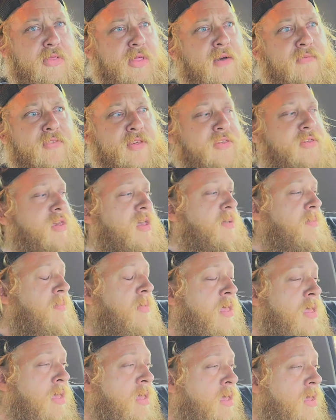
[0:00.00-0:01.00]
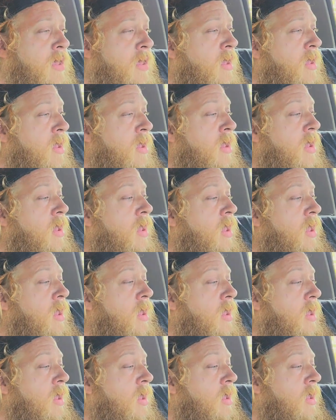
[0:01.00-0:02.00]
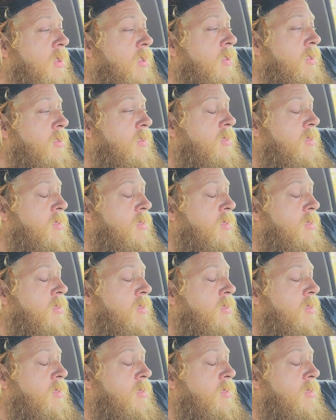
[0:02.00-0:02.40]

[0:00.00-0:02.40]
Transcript: love this thing. And